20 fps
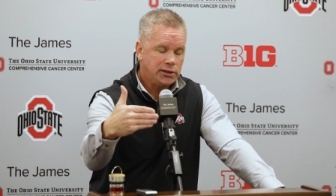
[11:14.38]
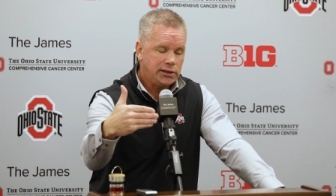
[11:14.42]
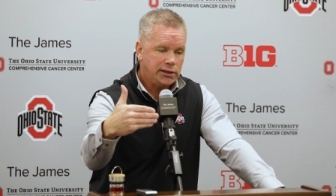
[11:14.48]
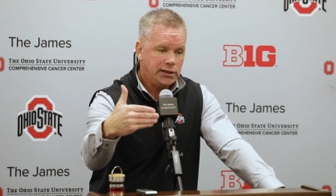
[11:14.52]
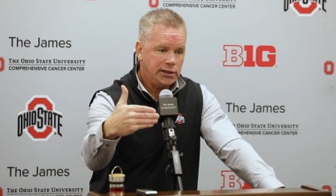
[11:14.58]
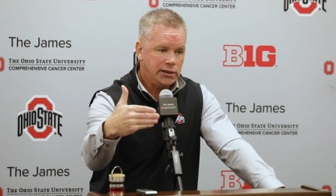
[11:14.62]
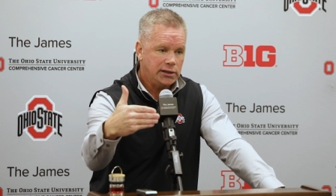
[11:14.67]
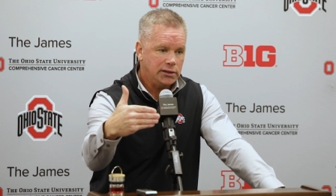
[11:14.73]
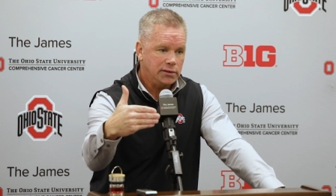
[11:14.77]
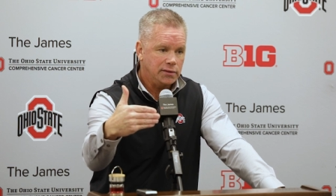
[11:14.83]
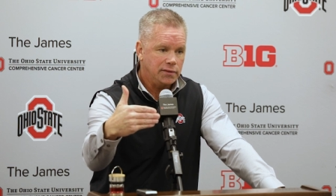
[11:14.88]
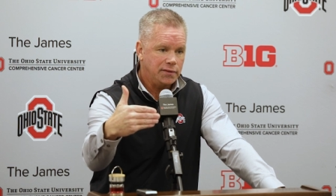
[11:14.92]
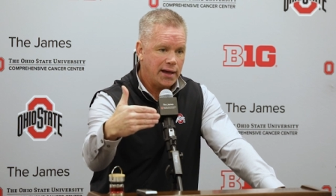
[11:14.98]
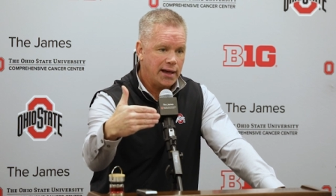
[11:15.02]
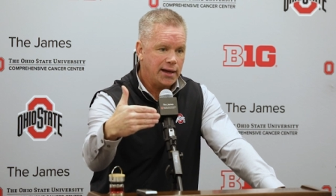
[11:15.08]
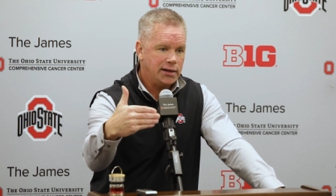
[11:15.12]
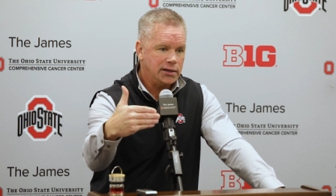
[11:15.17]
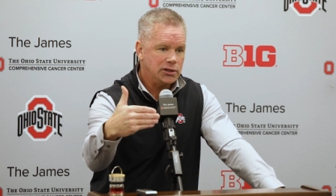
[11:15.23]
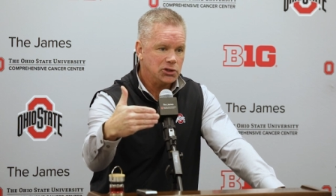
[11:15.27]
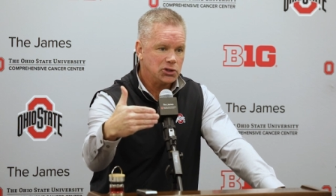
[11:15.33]
and
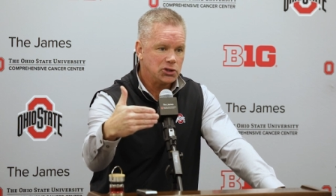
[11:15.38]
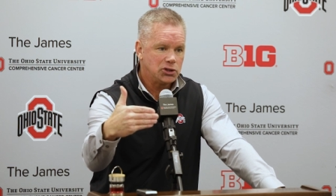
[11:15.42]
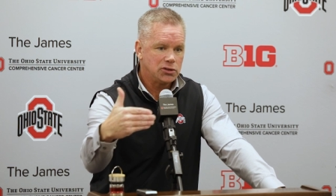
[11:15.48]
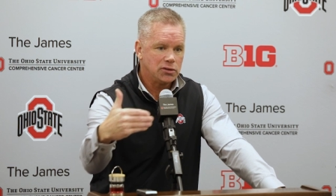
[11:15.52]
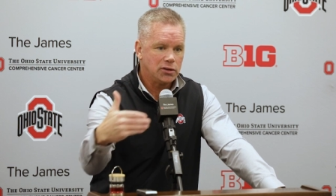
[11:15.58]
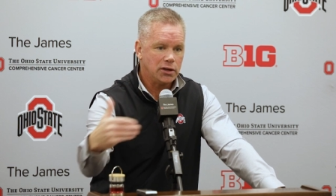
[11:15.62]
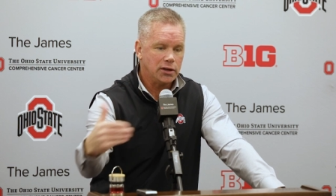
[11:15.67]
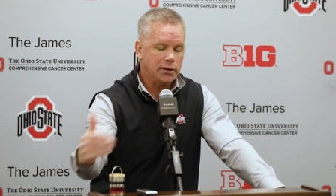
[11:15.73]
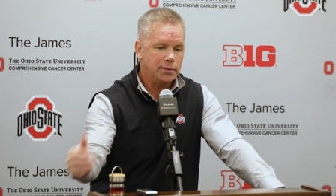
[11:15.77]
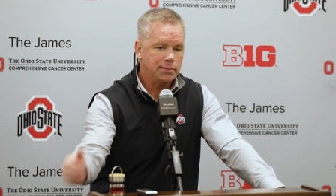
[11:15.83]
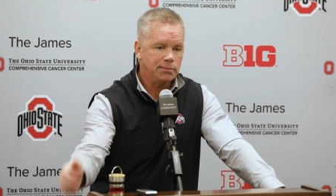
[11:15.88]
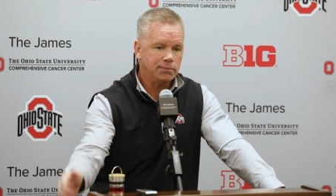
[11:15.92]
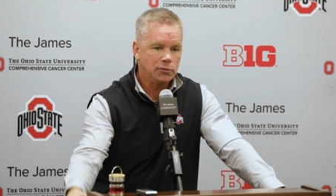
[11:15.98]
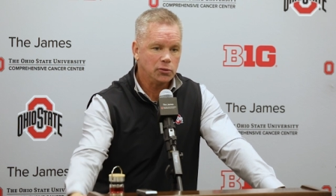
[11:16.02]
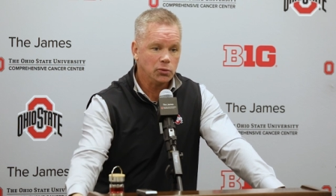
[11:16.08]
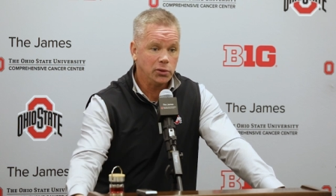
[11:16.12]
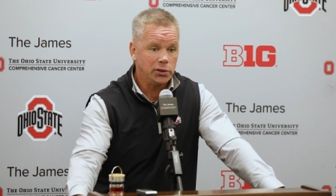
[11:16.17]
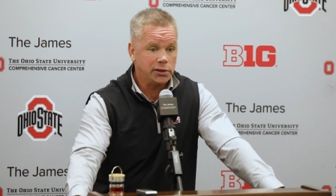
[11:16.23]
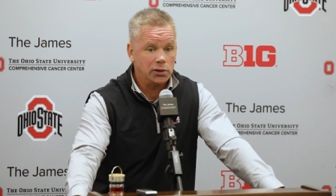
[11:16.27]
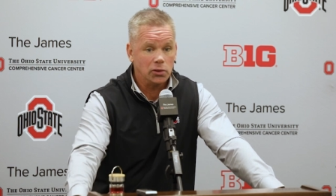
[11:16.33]
that is um,
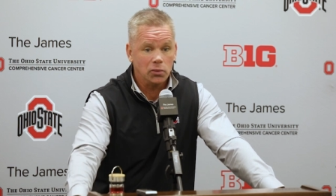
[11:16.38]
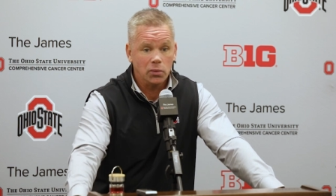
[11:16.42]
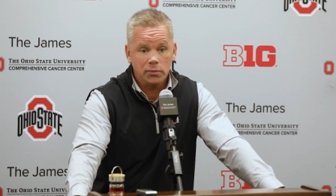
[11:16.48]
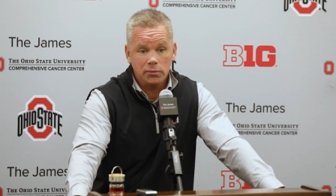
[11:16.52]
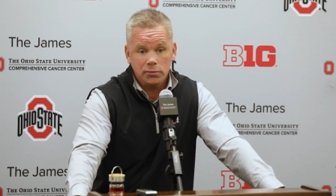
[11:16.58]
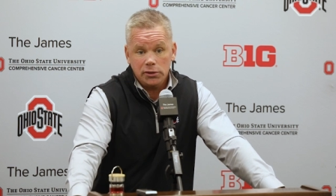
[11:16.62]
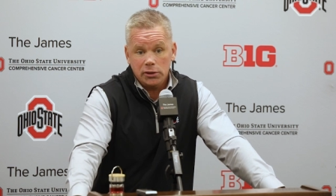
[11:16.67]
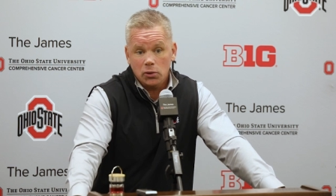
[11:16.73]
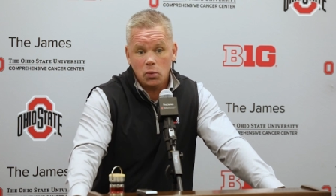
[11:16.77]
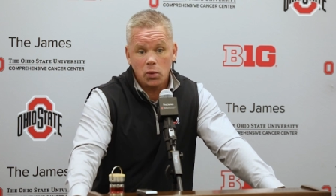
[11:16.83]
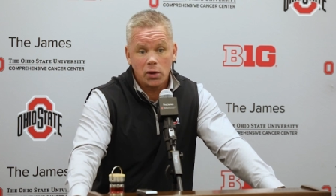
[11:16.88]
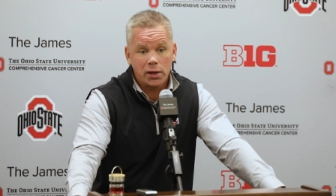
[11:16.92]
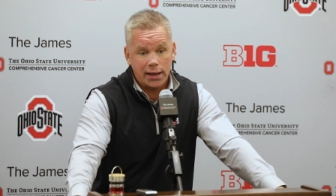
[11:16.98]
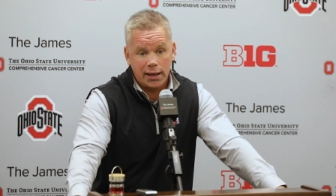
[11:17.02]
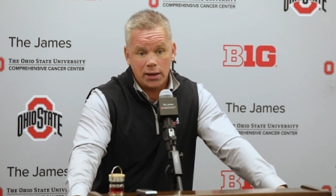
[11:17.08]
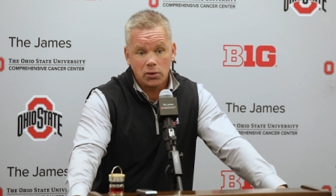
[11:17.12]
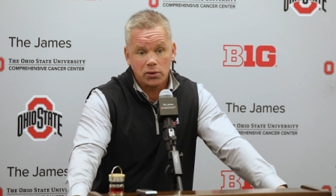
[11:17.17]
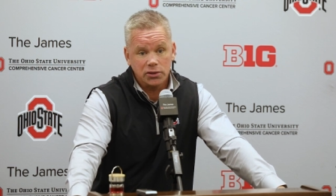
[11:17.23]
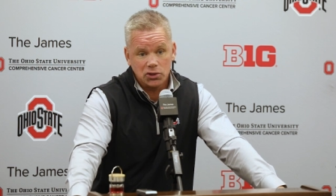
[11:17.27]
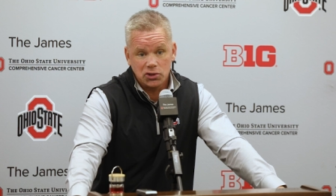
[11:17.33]
really, a, you know,
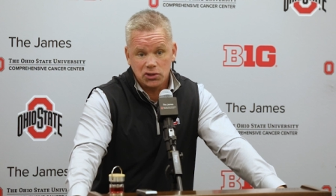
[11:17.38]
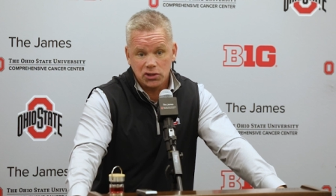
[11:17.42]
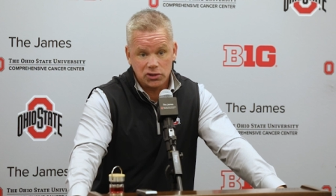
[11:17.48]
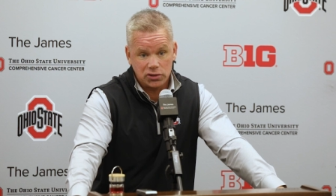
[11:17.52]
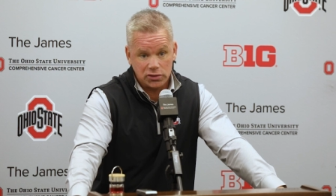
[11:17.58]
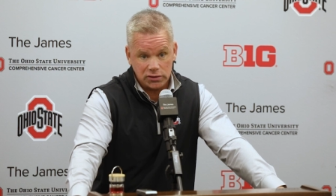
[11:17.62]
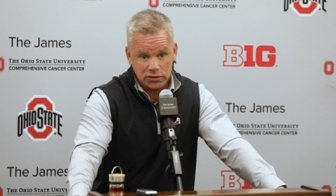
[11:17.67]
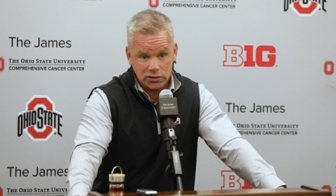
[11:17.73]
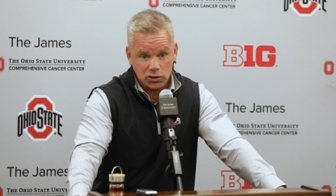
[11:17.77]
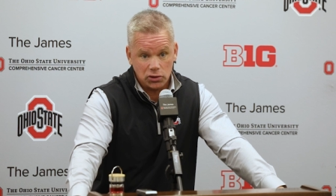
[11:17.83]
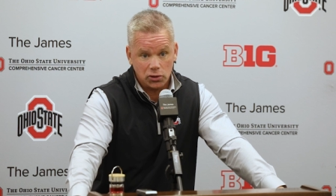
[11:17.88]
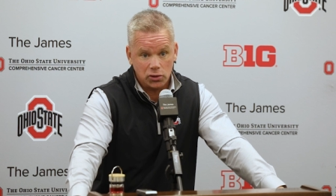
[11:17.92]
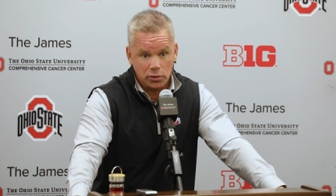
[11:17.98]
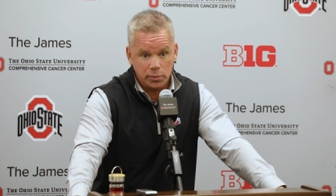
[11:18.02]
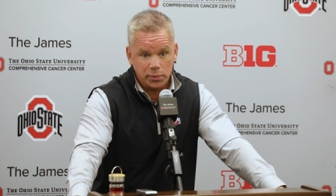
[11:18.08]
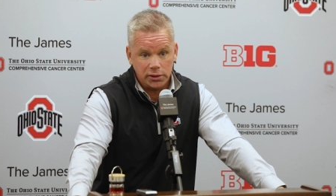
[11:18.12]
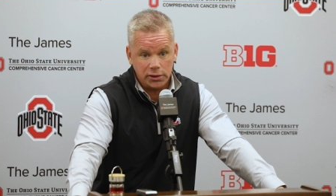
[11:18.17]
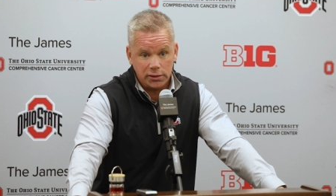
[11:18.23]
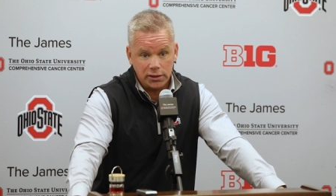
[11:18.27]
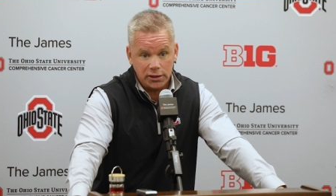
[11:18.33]
how consistent is he going to
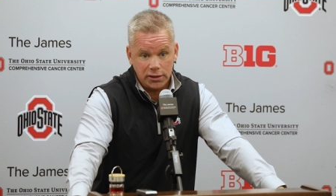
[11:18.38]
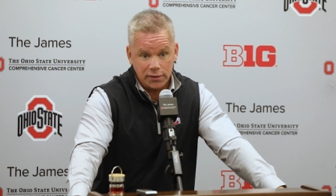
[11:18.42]
be?